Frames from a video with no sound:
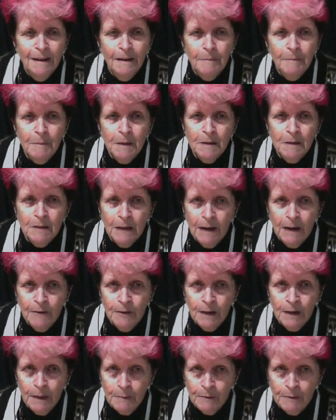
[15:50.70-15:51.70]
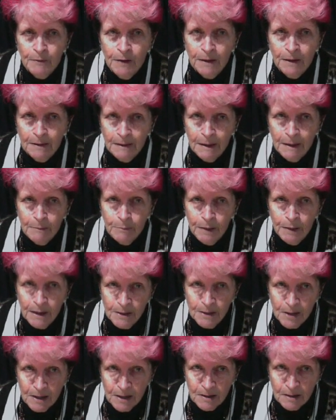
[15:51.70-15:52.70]
is covering up the fact that that branch
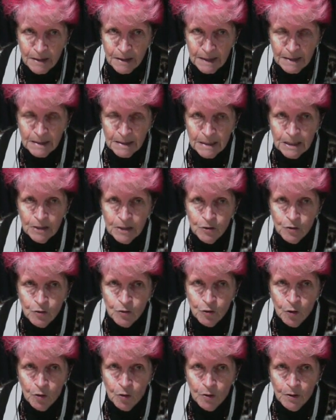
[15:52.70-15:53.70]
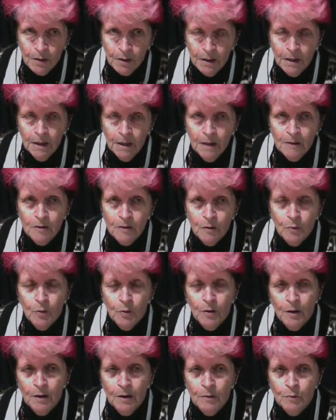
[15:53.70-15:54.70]
actually continues on. So what
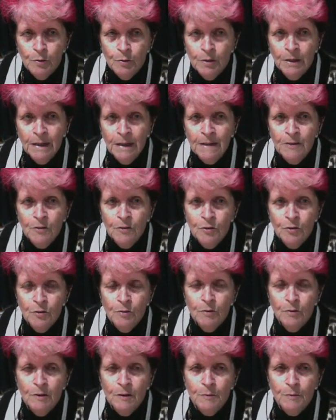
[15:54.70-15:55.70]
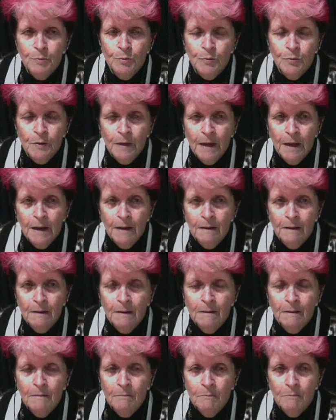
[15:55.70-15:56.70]
I would need to do is put
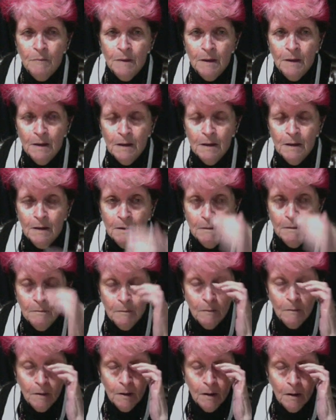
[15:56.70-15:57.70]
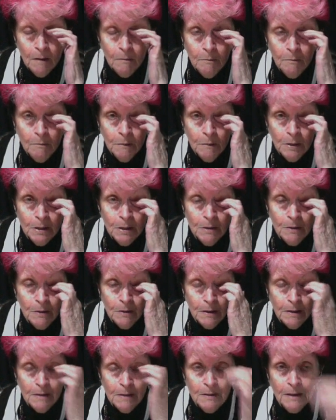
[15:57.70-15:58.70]
the material
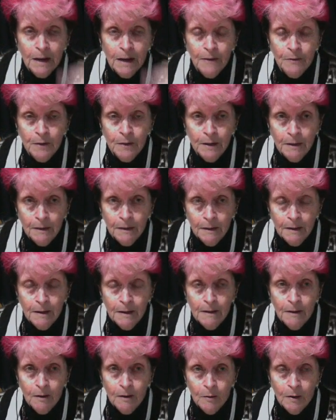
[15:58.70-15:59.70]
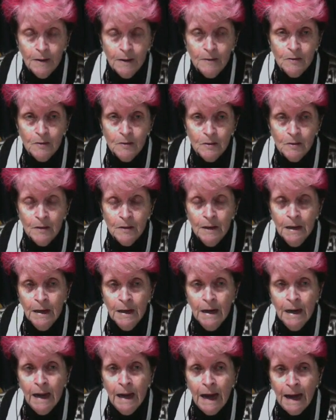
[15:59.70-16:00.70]
that is covering the oasis
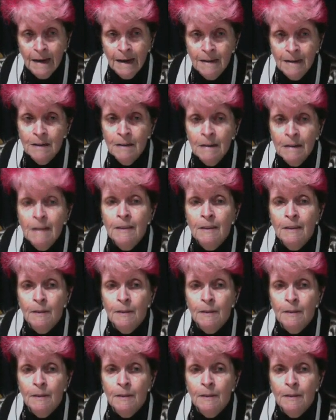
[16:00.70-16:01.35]
underneath the